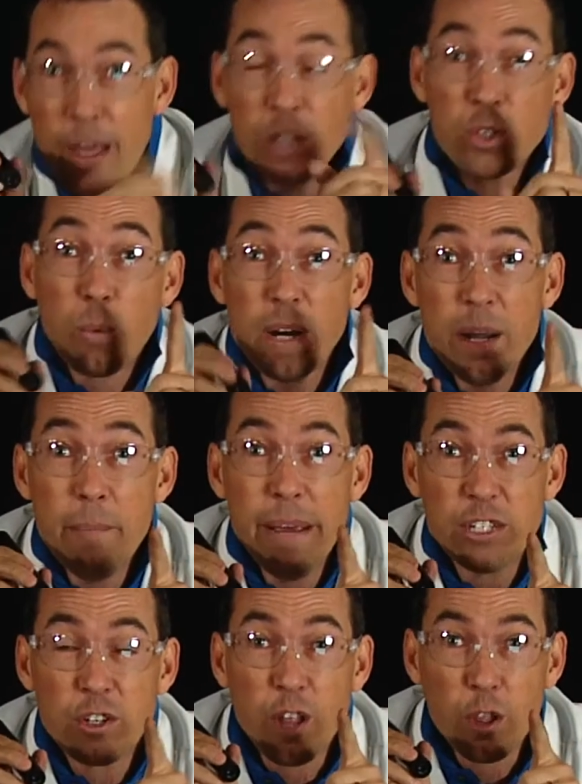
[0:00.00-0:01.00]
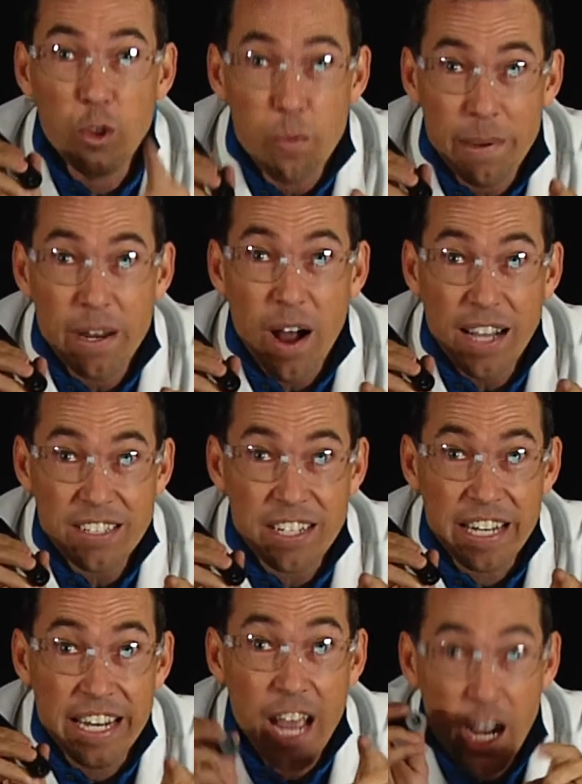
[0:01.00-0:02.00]
So we're going to measure the
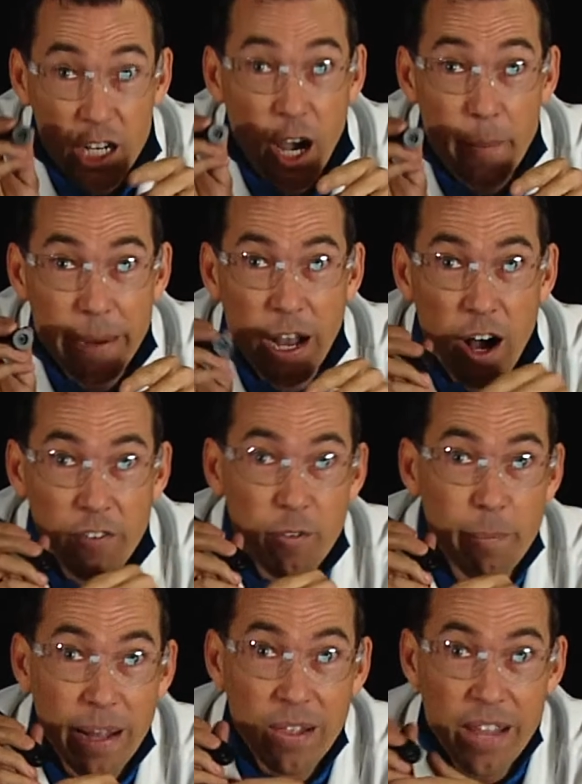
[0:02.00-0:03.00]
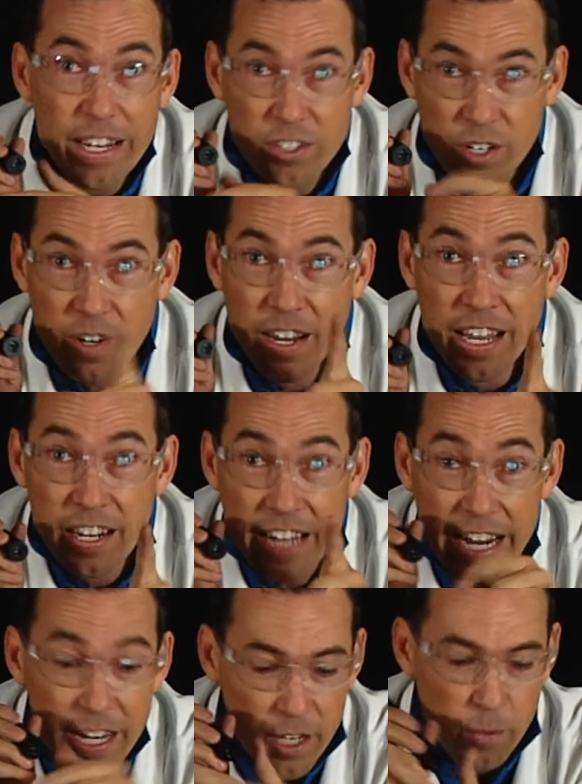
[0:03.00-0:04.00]
luminosity coming off my laser.
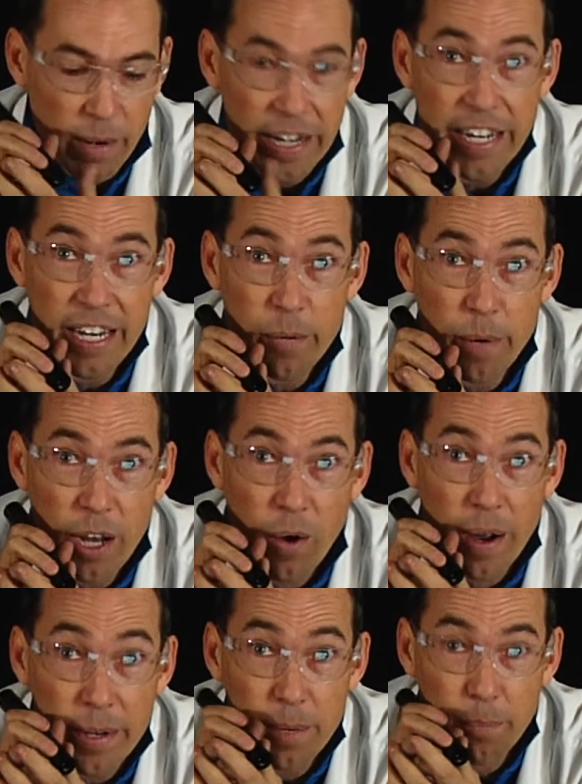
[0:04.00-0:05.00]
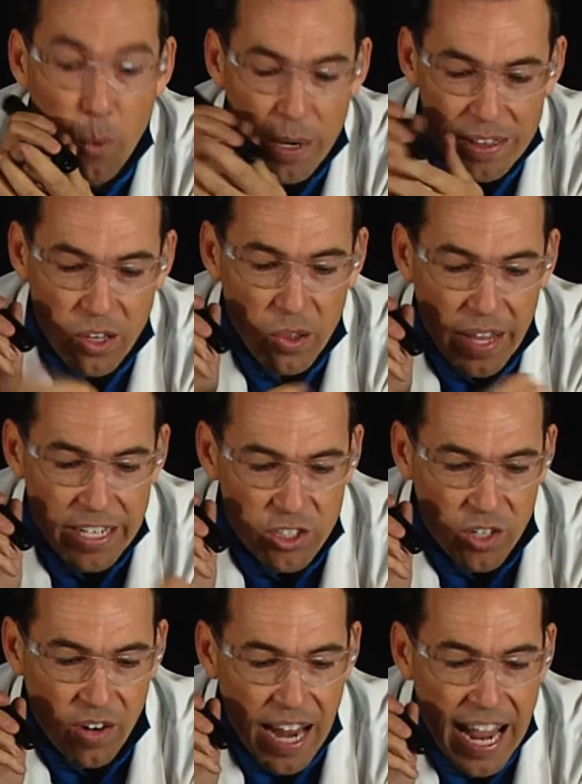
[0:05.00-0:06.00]
Okay, you ready? Here we go. I'm going to point the
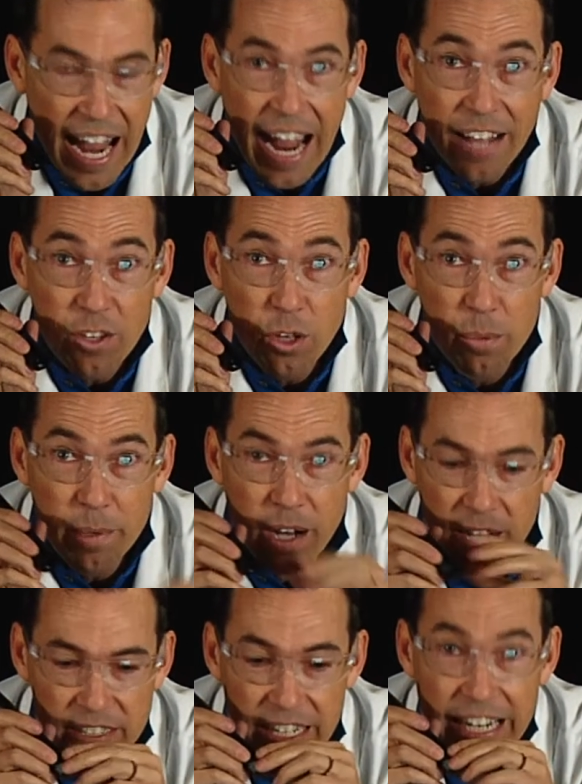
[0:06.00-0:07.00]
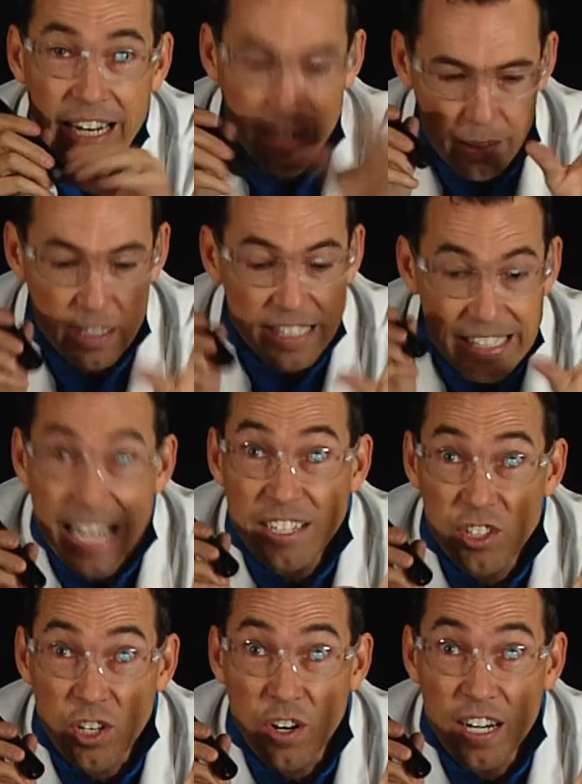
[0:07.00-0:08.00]
laser at the luminosity
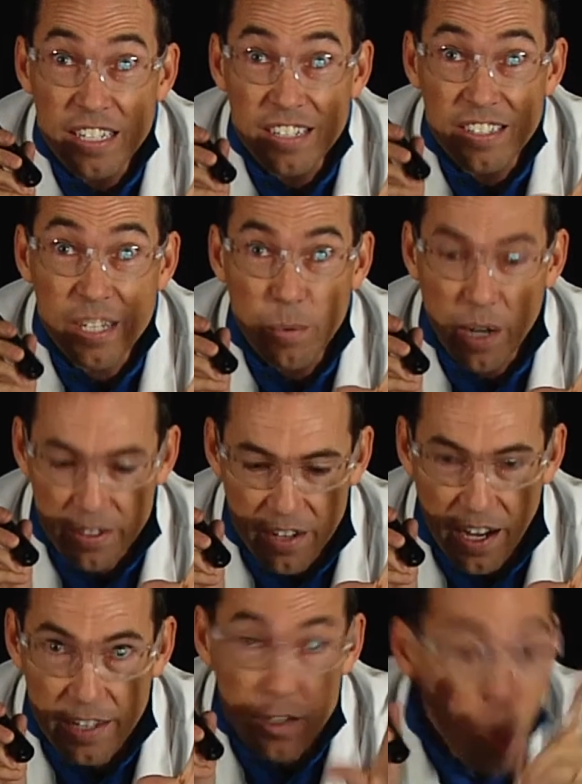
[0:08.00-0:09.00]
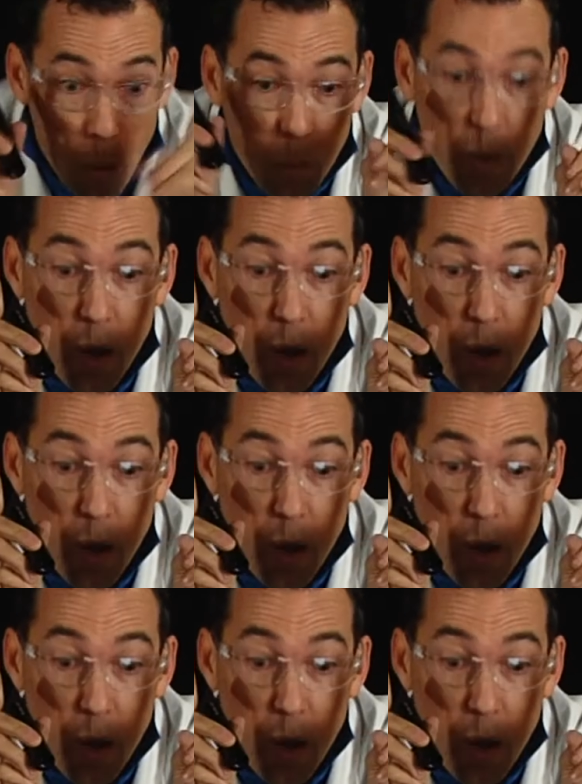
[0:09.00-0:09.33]
sensor to see what it does. Oh,